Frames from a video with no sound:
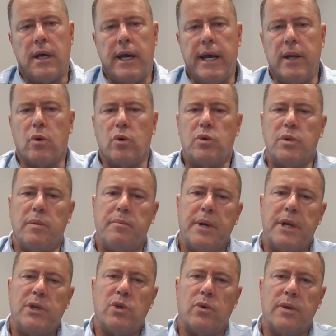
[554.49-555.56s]
and or to
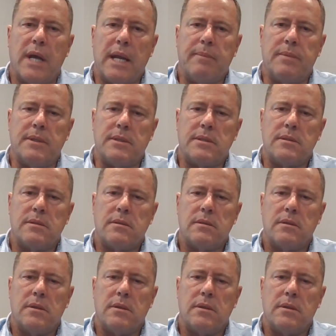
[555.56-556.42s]
impress your neighbors